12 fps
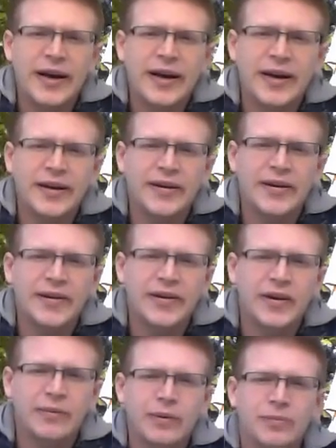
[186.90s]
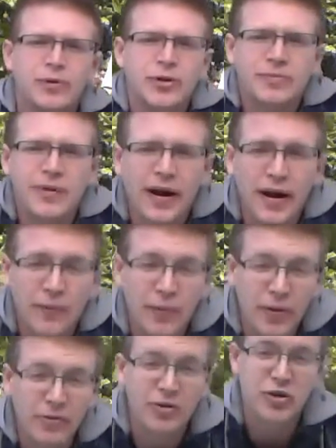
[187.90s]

and you can be pushed back. Well, let me